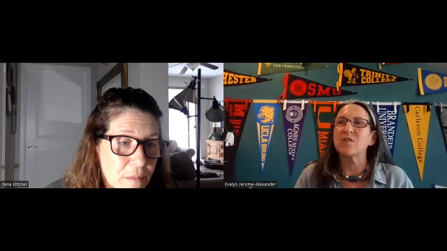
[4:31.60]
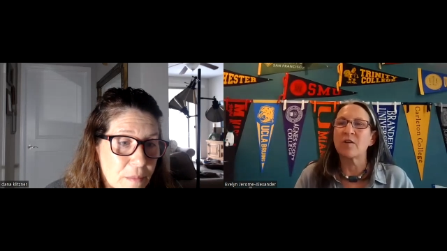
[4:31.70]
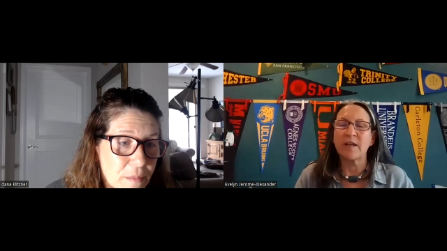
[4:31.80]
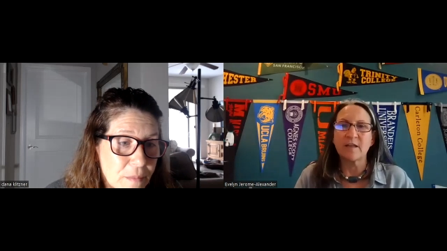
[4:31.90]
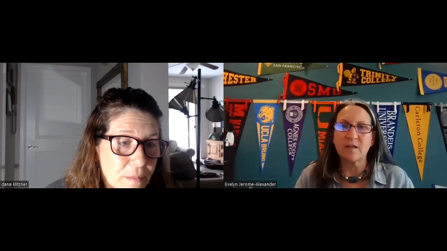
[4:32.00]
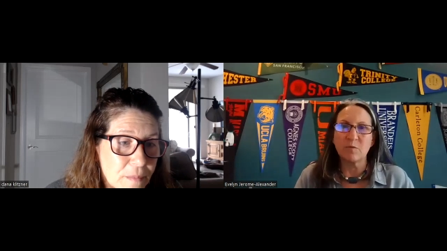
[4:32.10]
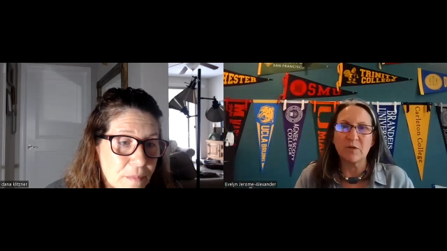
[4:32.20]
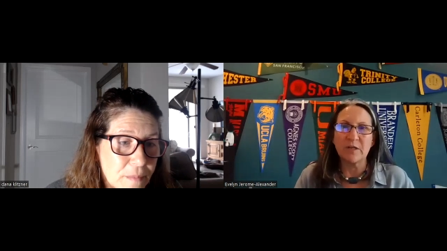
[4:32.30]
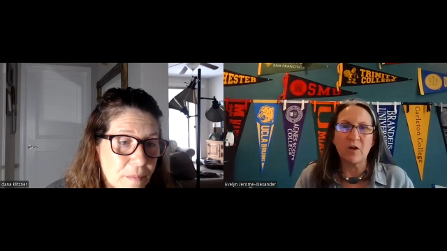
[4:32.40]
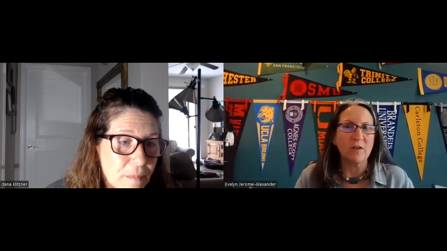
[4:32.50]
Speaker 1: in starting at a
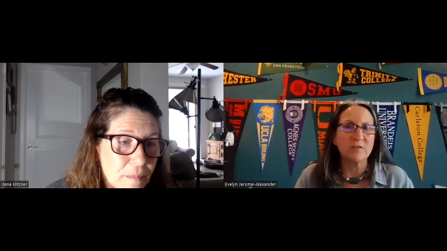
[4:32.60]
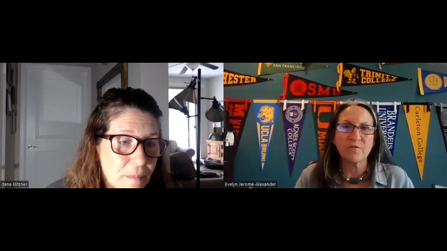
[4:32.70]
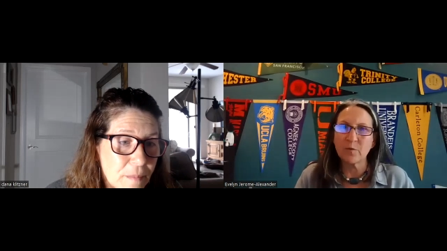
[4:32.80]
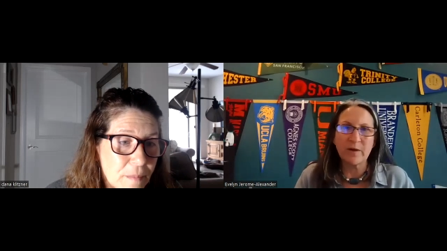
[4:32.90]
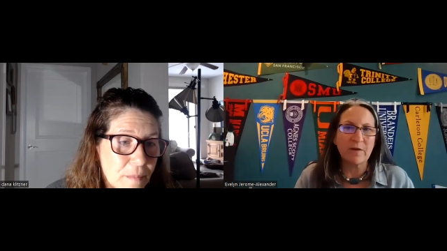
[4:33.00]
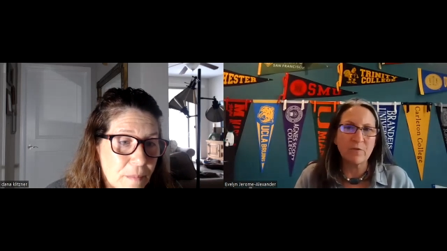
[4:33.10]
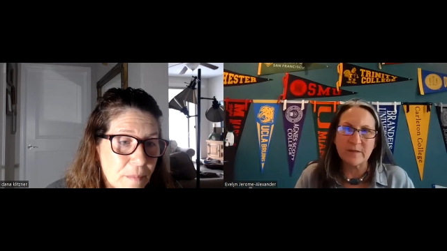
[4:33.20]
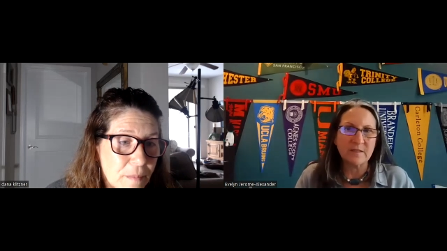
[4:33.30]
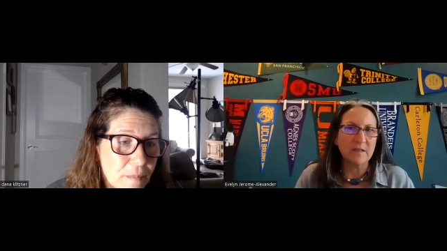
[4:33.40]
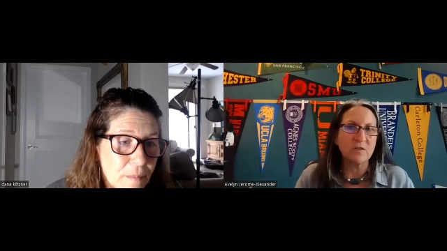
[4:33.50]
community college for
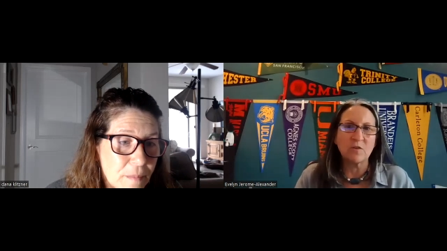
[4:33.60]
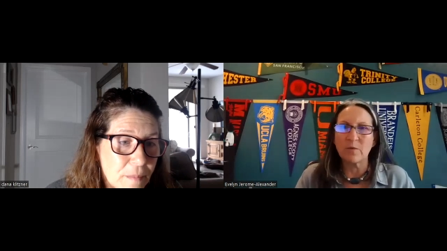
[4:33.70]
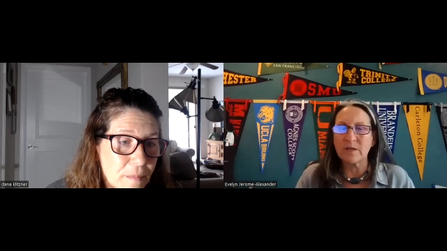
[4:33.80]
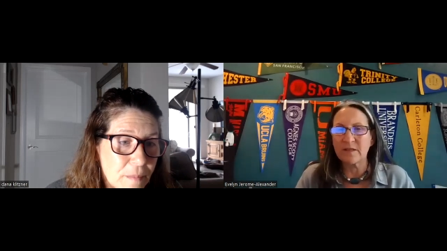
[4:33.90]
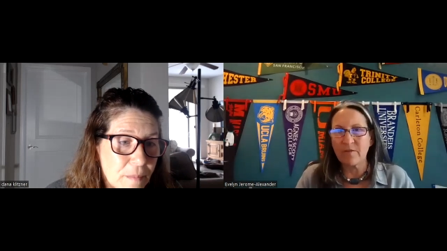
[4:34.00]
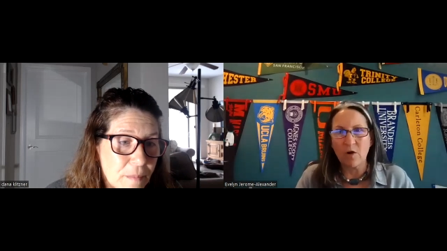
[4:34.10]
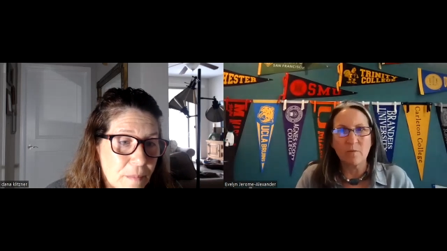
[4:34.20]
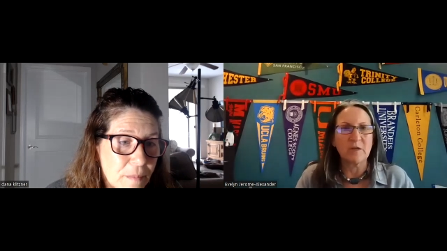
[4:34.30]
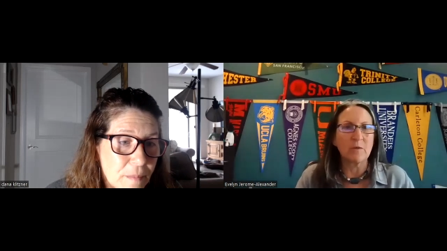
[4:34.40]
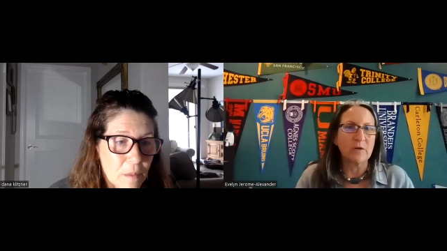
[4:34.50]
whatever reason? You don't want to leave
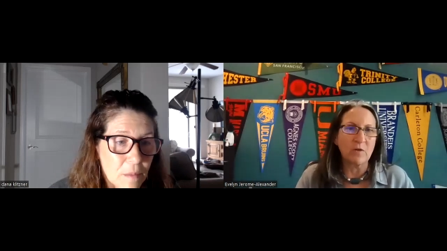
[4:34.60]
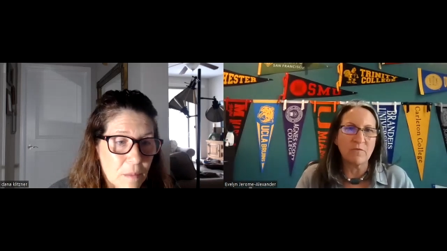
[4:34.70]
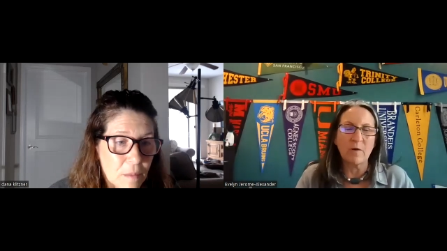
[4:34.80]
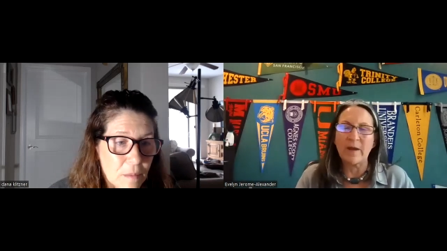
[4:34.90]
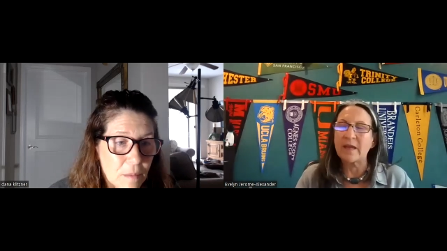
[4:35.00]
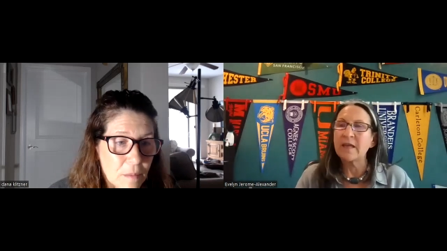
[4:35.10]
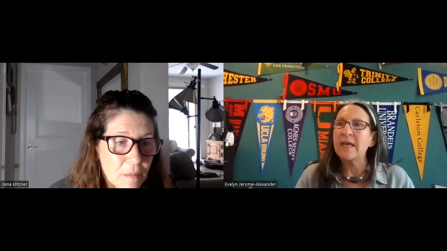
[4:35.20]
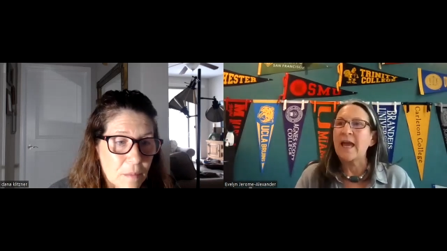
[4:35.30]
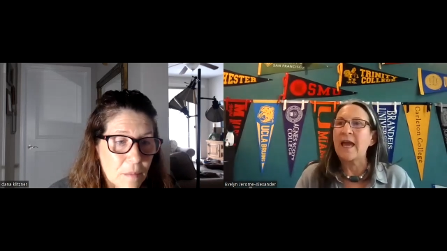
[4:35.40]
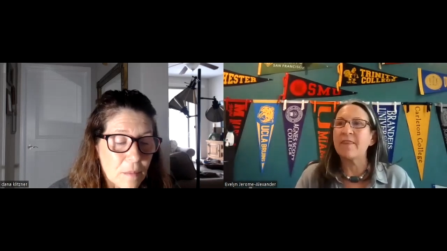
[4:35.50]
home, you don't want to go far
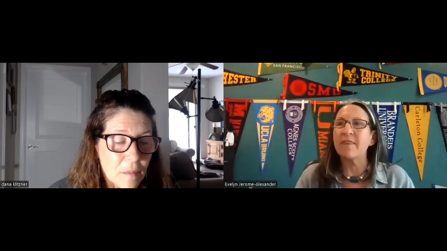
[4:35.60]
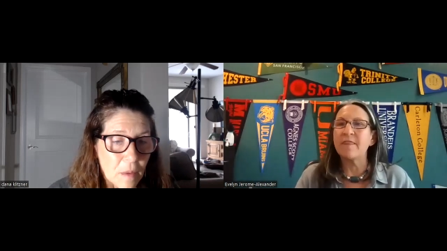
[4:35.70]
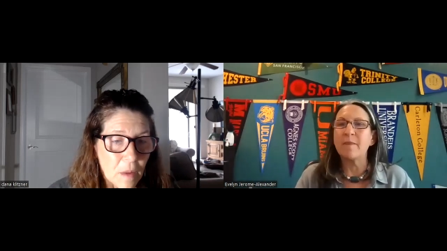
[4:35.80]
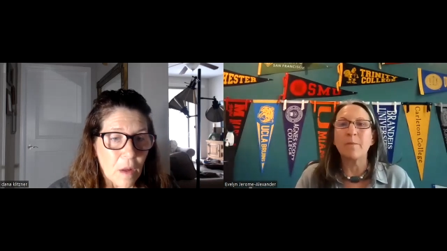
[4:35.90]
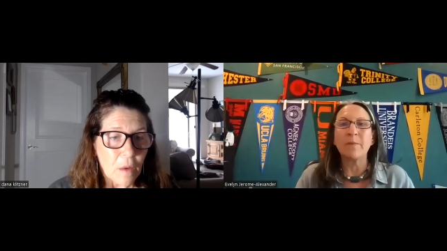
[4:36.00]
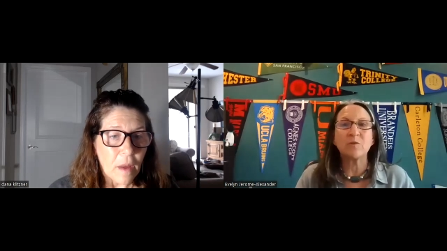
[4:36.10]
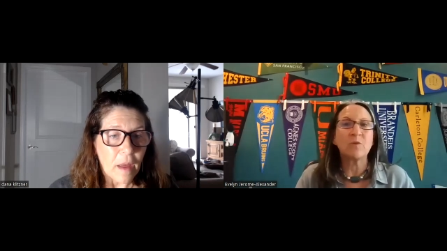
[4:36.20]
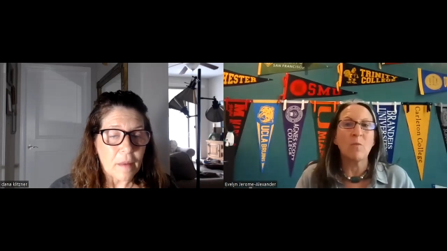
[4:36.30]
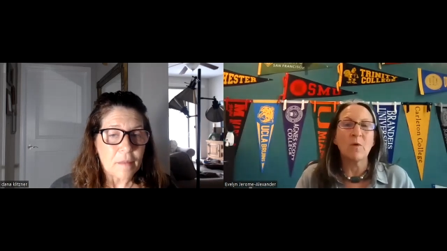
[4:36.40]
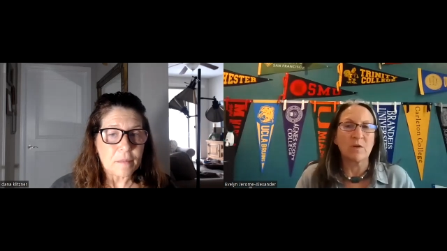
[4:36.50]
away, and but
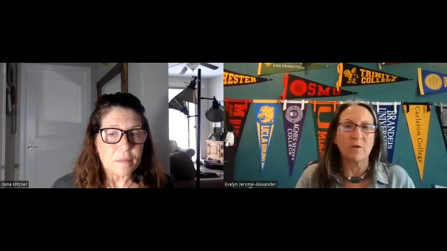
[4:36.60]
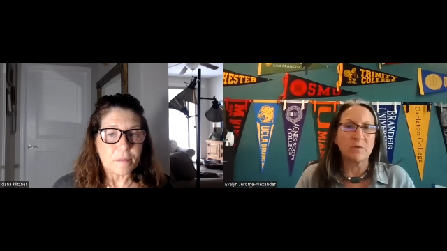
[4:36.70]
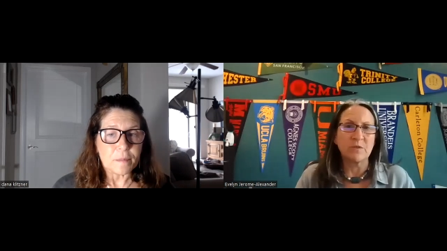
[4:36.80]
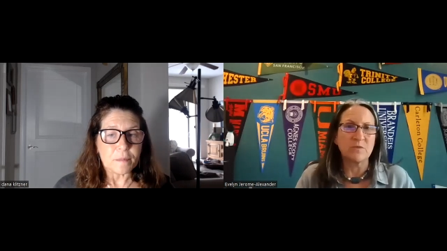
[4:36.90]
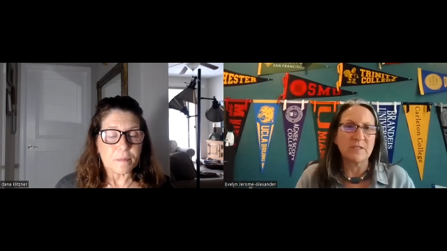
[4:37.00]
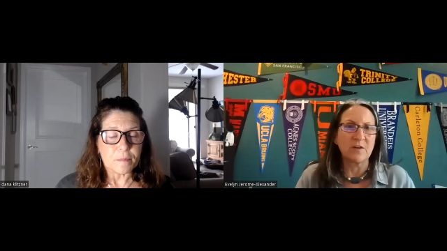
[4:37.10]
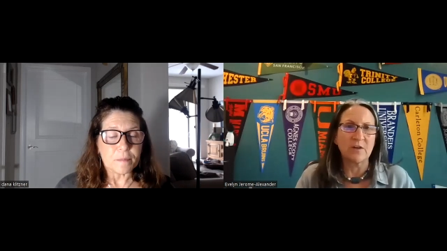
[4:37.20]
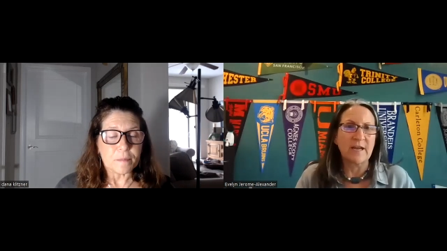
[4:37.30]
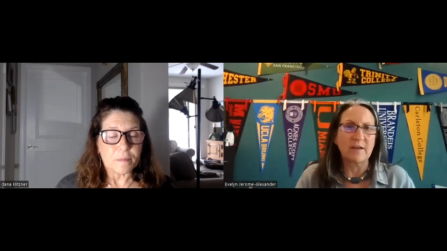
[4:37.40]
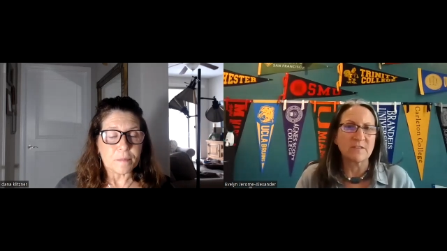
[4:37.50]
you okay. don't want to go to
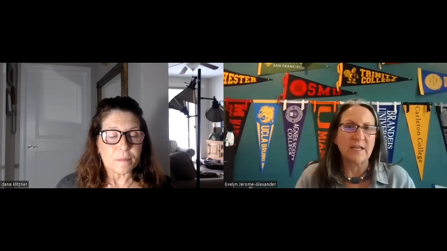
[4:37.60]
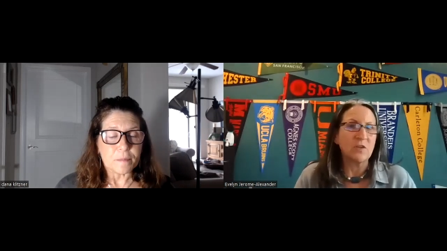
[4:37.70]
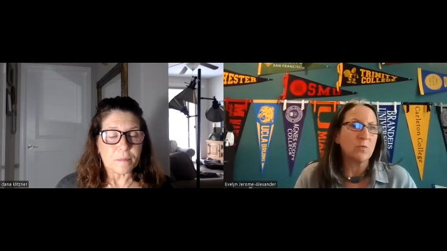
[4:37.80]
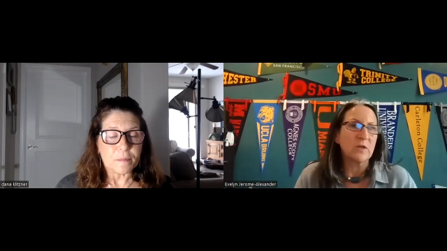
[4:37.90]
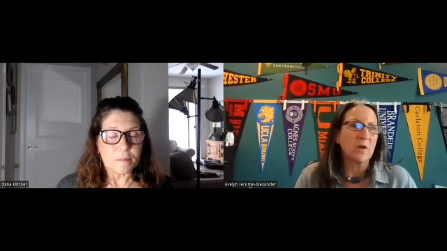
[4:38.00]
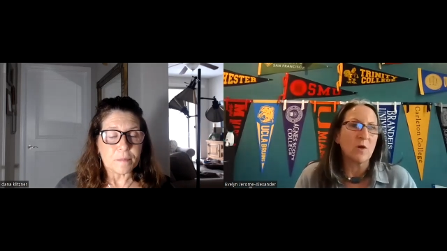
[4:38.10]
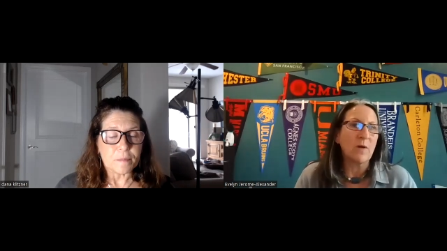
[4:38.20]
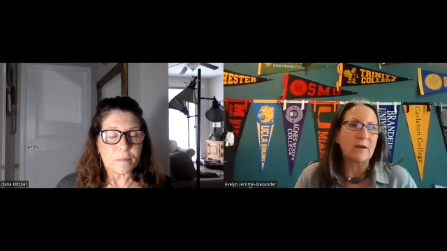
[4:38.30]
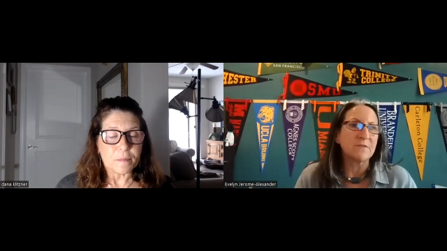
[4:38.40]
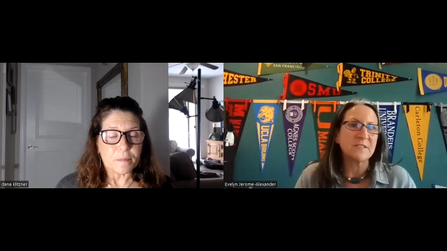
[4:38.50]
UC or a Cal State. You want to
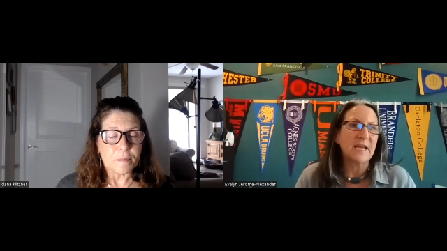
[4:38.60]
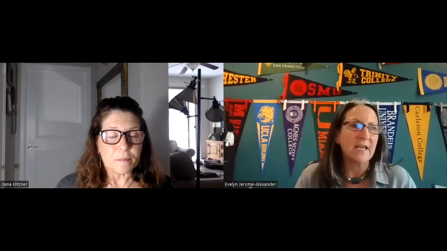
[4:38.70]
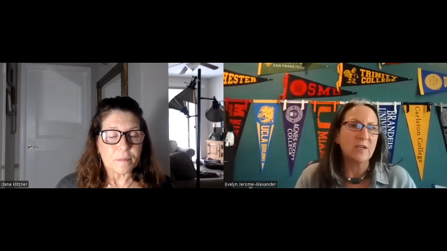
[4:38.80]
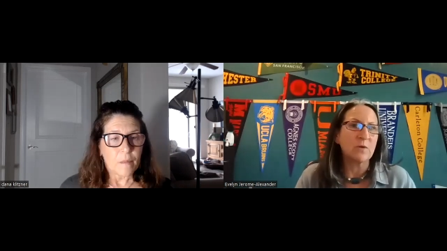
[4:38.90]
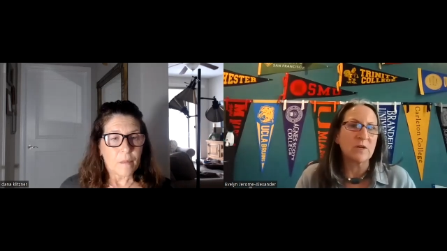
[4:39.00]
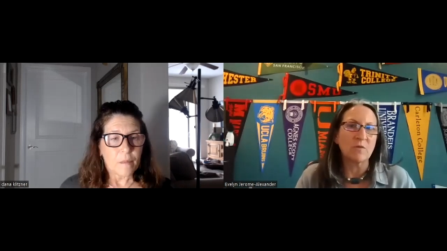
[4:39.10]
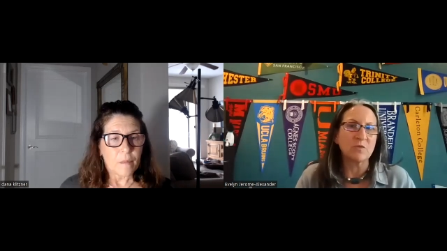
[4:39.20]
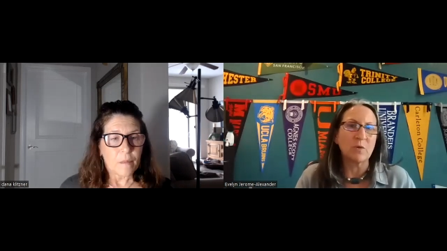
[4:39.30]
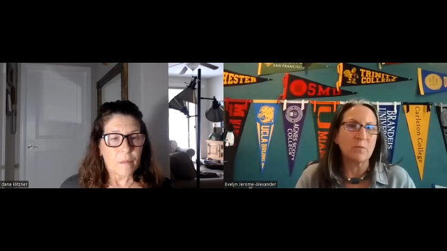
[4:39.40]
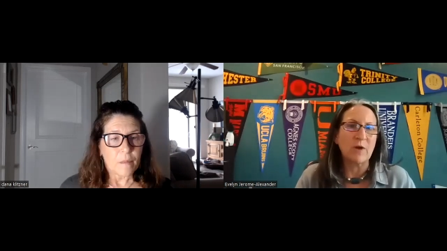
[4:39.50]
go out of state, you want to go